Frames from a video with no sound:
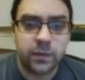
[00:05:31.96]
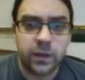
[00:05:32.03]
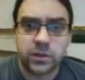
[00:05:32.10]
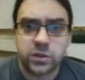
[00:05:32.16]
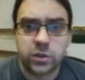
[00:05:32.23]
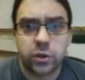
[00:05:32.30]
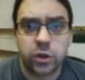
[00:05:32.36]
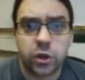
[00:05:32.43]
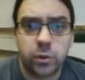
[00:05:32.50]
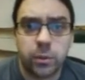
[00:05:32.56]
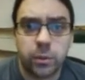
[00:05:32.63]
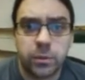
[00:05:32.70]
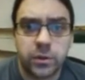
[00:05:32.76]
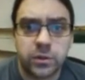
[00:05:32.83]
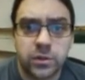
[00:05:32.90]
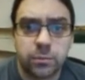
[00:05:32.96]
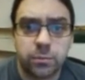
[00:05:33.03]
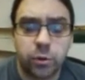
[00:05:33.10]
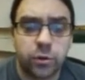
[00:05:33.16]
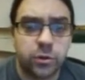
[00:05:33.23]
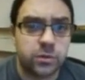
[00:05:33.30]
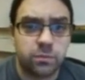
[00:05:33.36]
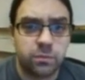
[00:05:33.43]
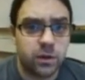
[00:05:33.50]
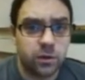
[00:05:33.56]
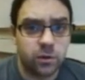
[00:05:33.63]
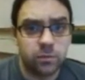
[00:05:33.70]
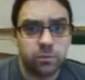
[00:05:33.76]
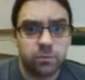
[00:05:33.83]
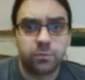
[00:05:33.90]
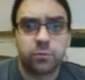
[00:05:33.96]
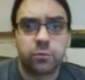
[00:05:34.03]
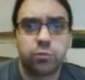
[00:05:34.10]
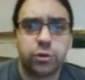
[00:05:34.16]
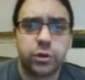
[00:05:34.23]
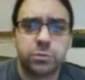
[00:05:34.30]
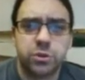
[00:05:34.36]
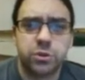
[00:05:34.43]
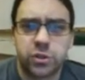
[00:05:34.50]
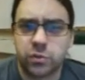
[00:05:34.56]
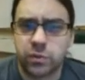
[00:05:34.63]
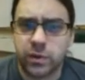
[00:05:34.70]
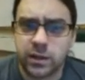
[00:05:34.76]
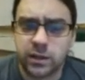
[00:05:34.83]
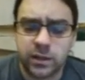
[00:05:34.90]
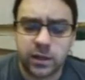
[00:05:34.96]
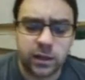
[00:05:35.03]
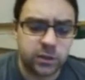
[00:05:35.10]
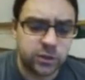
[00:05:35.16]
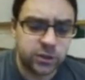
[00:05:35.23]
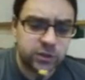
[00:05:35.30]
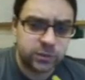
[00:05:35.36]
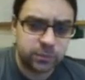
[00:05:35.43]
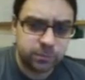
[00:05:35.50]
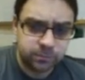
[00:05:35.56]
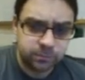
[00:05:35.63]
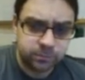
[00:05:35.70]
That's going to come up at some point. They're pretty much directly analogous.